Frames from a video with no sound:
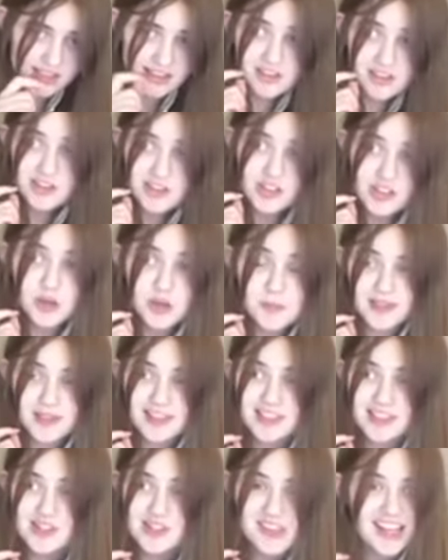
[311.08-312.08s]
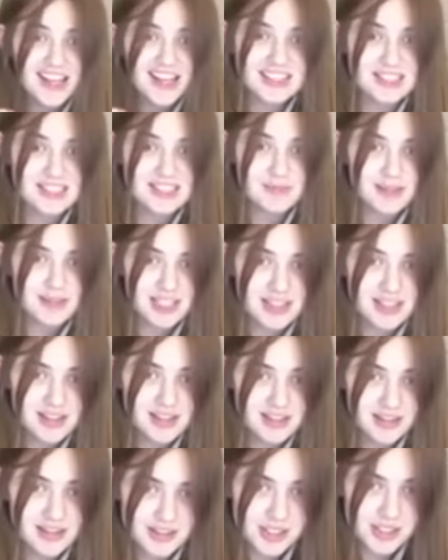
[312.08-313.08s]
could you please do that to me,
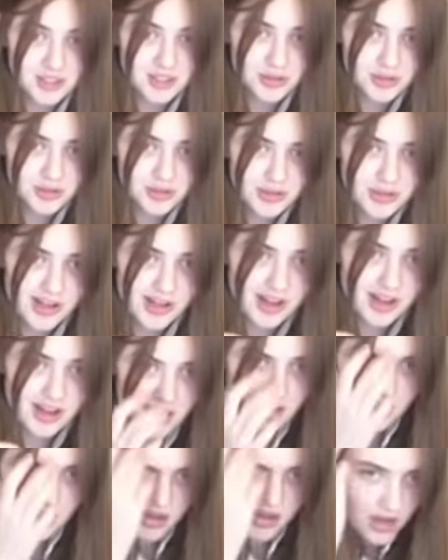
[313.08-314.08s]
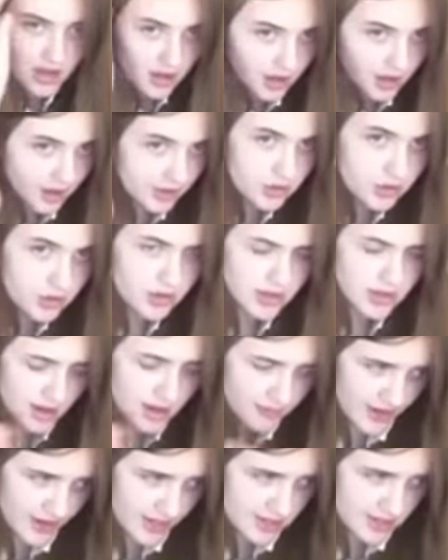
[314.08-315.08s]
too? I only have
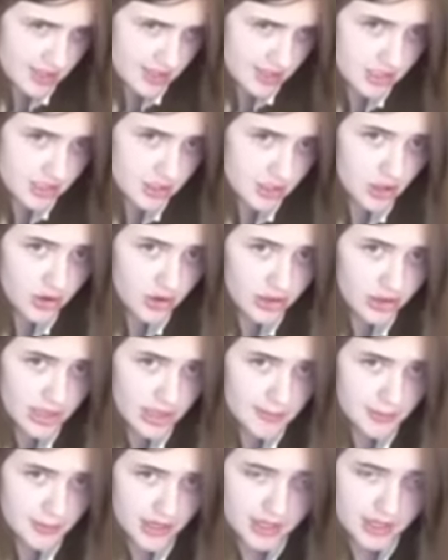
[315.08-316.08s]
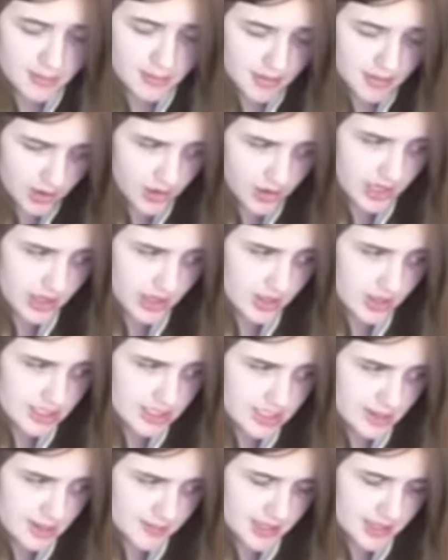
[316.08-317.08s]
access to garlic bread and marinara
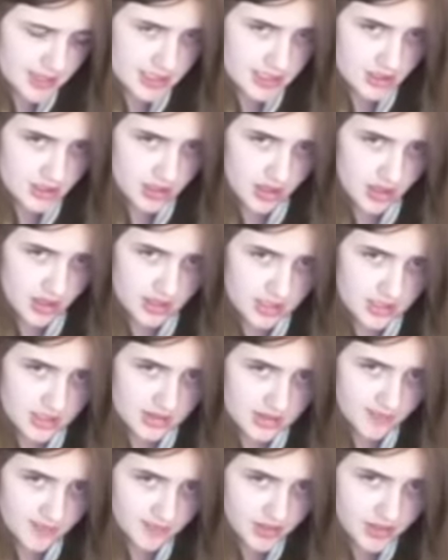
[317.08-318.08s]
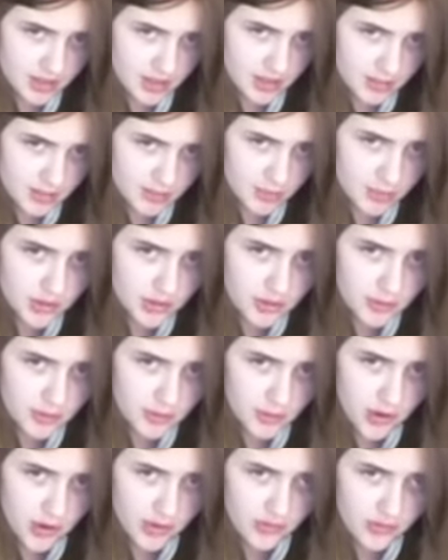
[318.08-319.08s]
dipping sauce, and I'm pretty
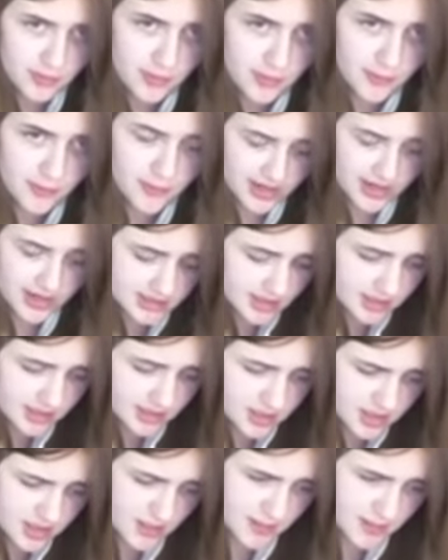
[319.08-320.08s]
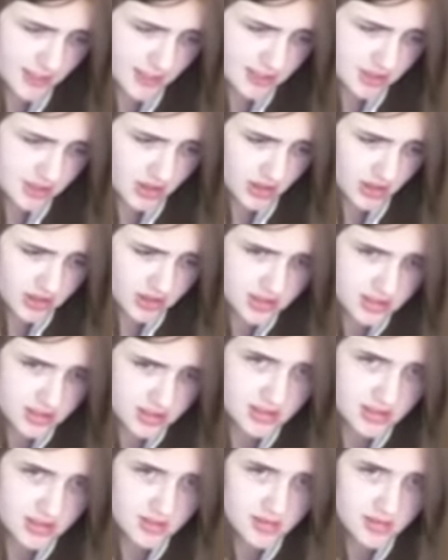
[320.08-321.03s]
far from perfecting the dipping sauce.